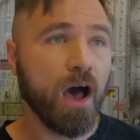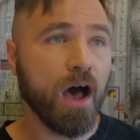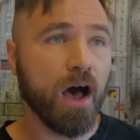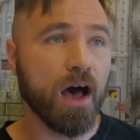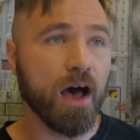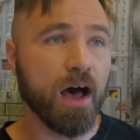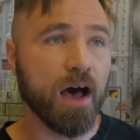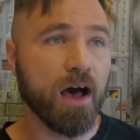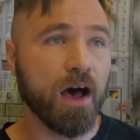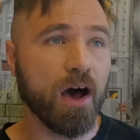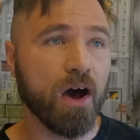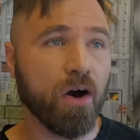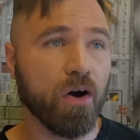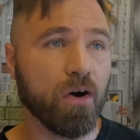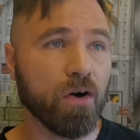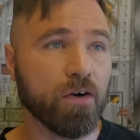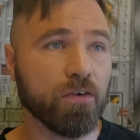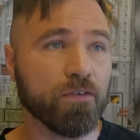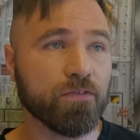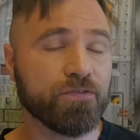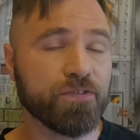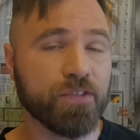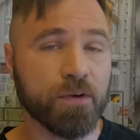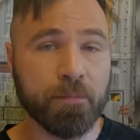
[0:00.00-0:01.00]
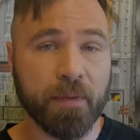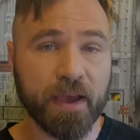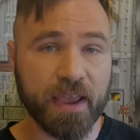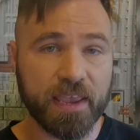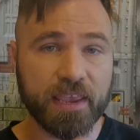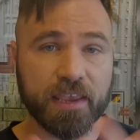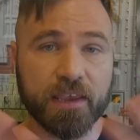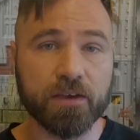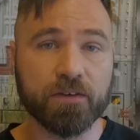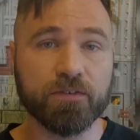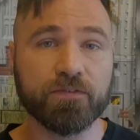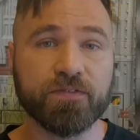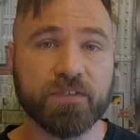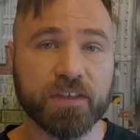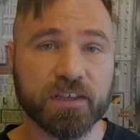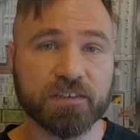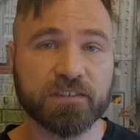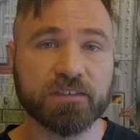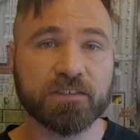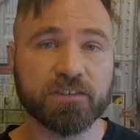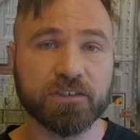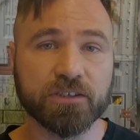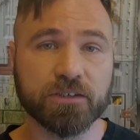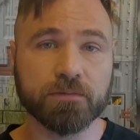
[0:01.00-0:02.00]
of the making of
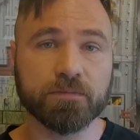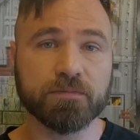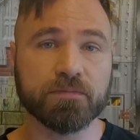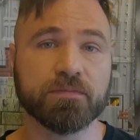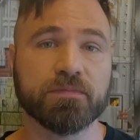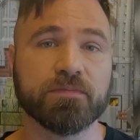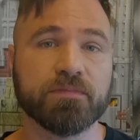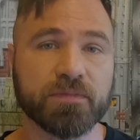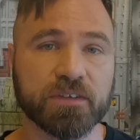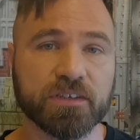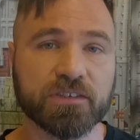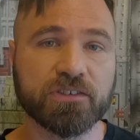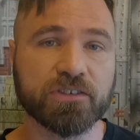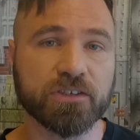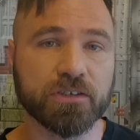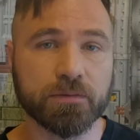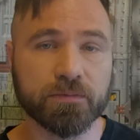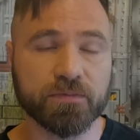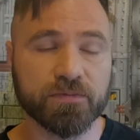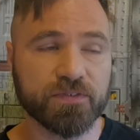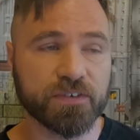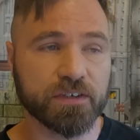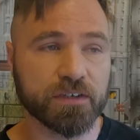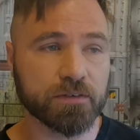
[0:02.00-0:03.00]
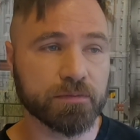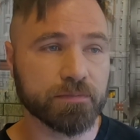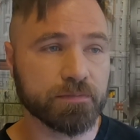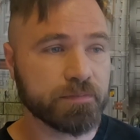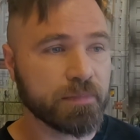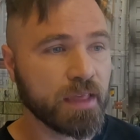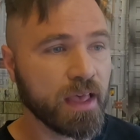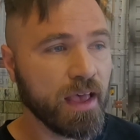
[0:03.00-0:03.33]
this Doom film.